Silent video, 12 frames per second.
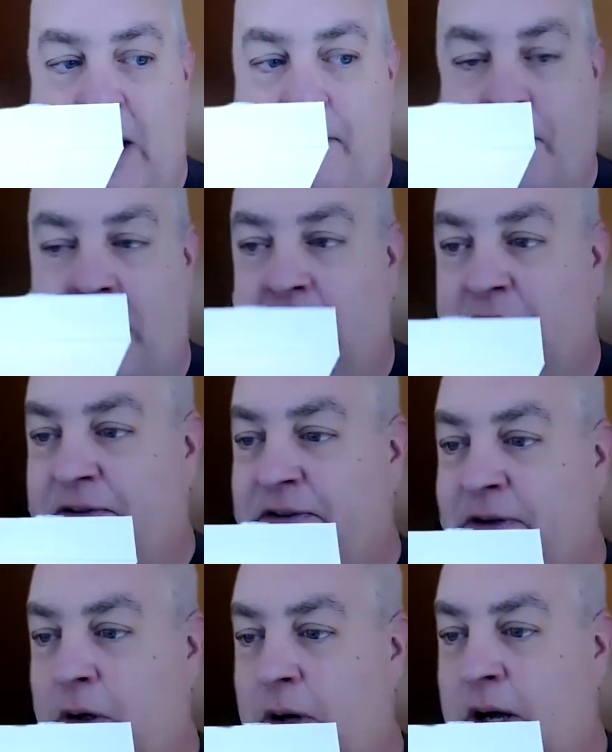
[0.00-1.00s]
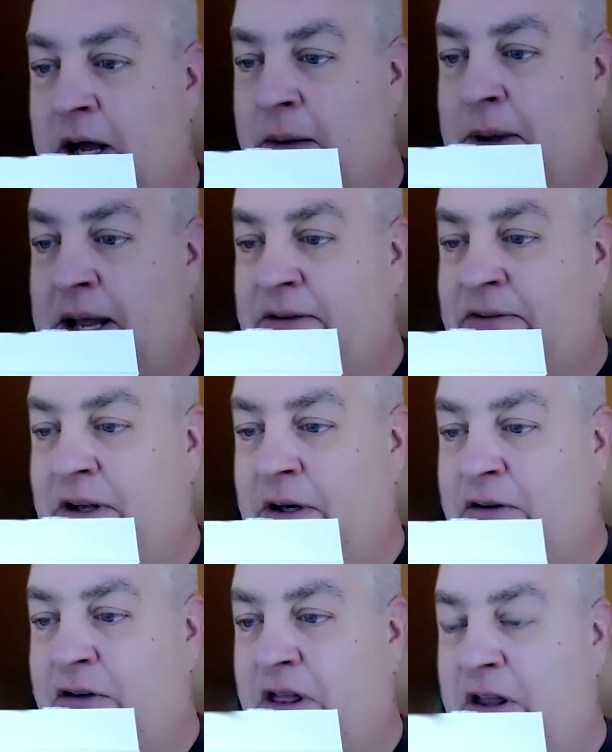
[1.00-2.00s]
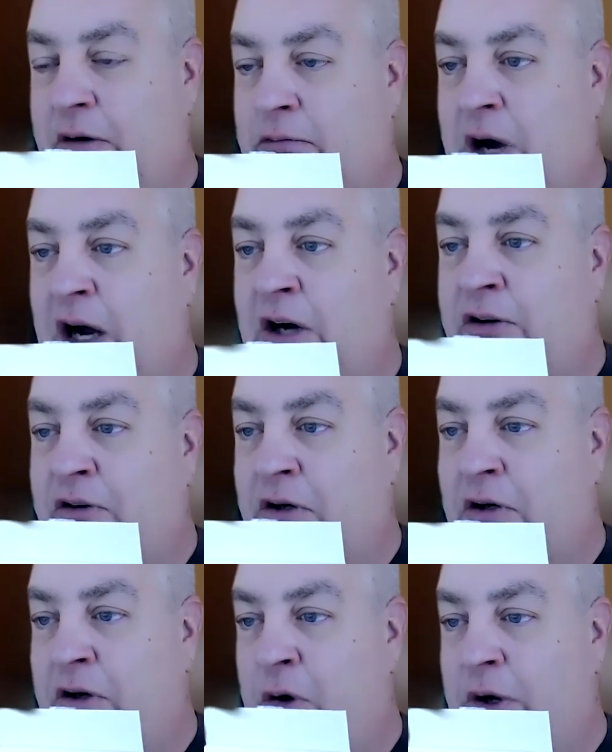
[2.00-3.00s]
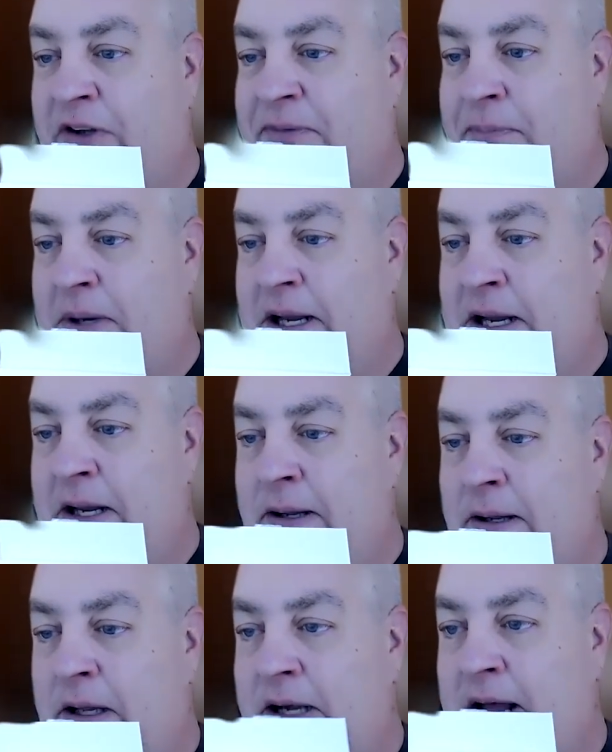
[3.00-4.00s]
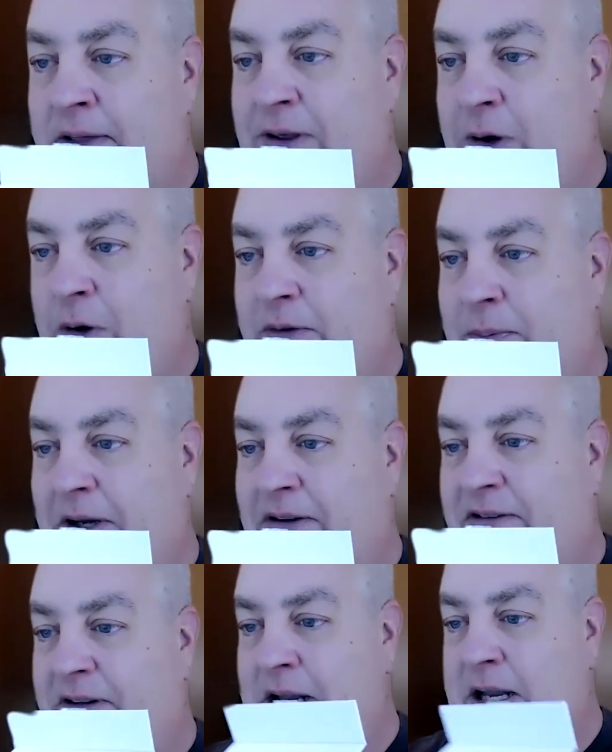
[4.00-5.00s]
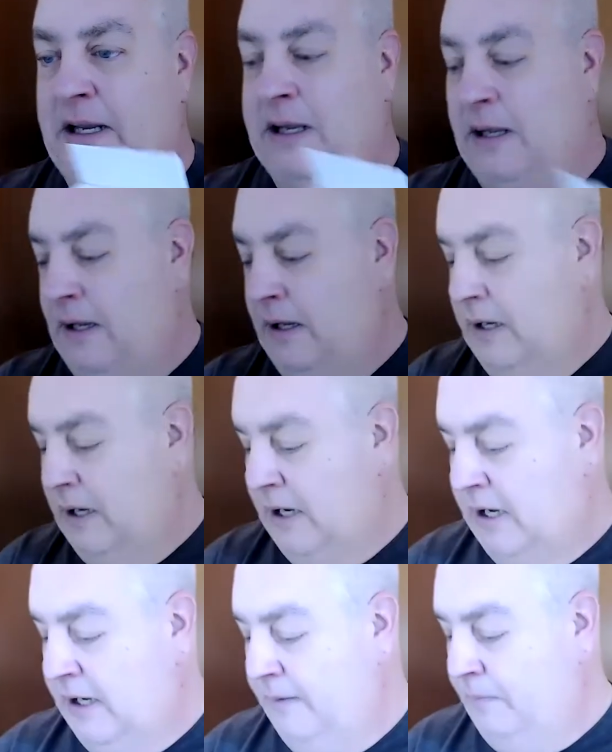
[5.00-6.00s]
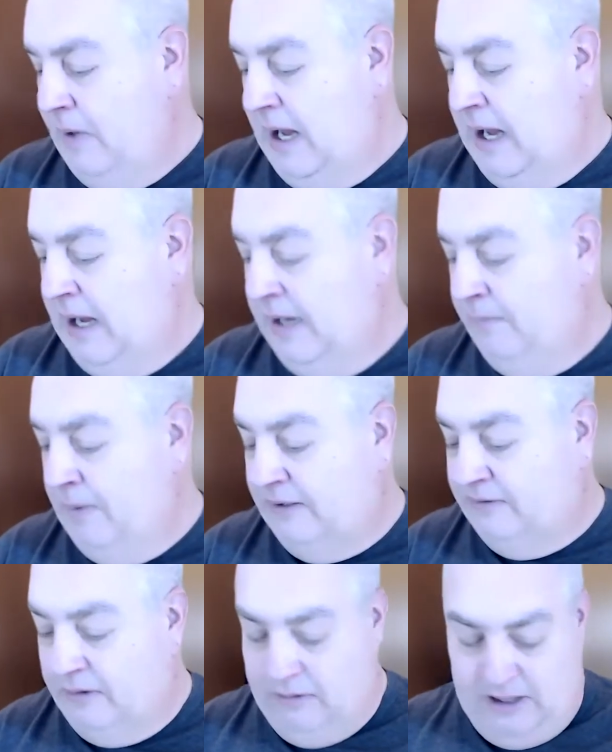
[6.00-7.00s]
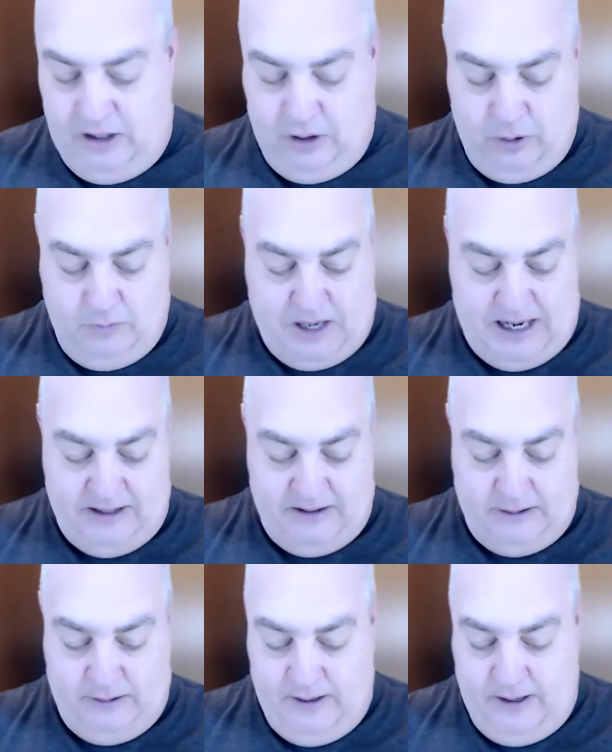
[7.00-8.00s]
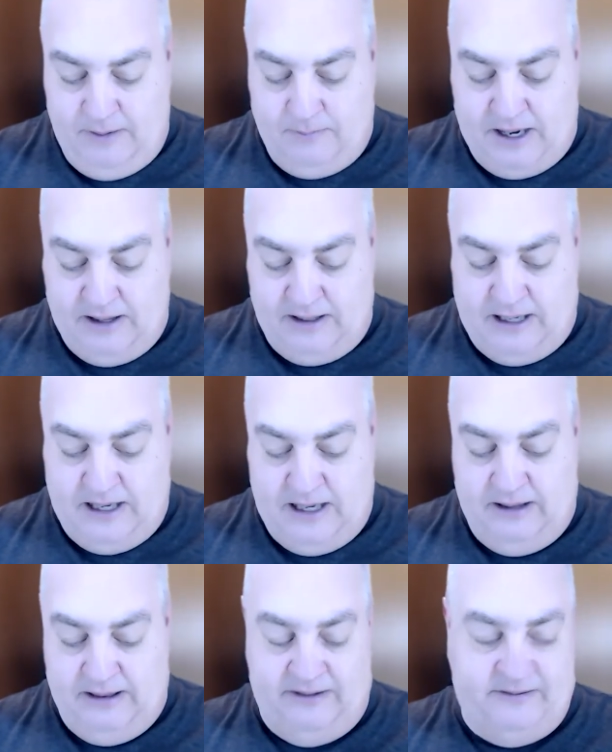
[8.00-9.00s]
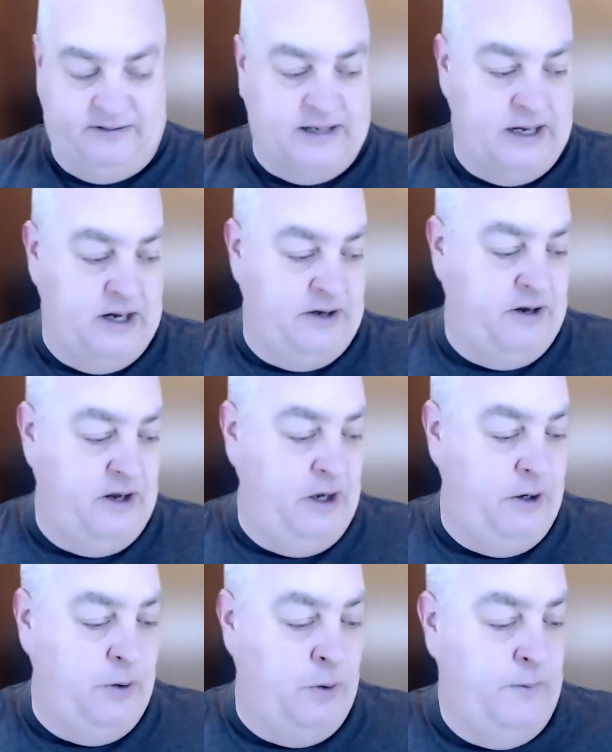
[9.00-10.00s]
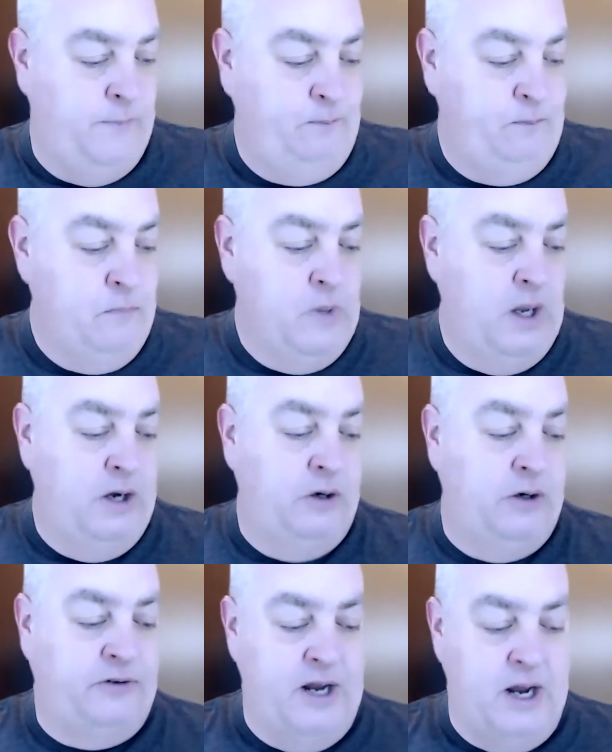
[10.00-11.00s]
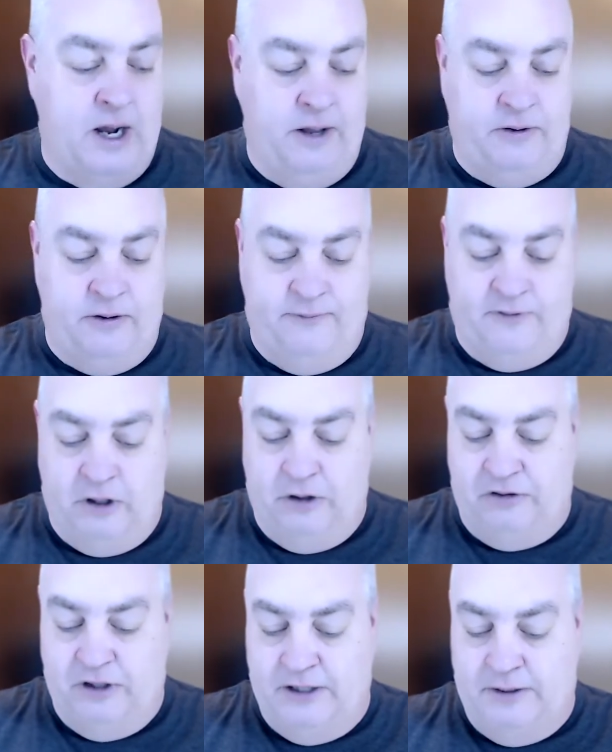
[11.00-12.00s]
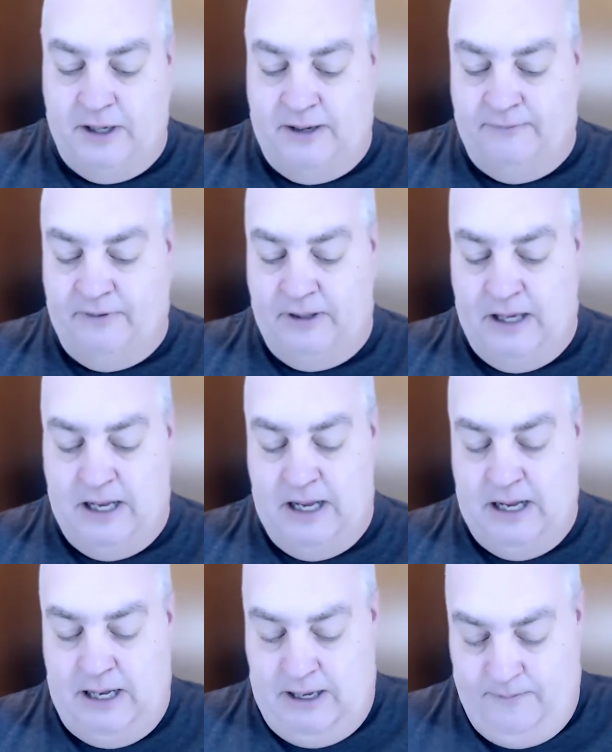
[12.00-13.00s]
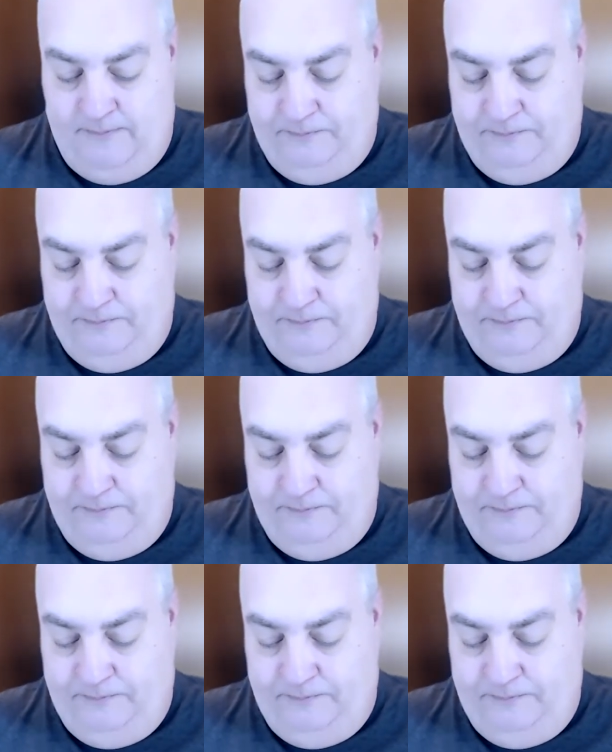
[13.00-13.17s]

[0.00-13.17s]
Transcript: but it also has the larger USB, not the USB-C. And basically, you buy the key, they send it to you. Here's the other version of the key.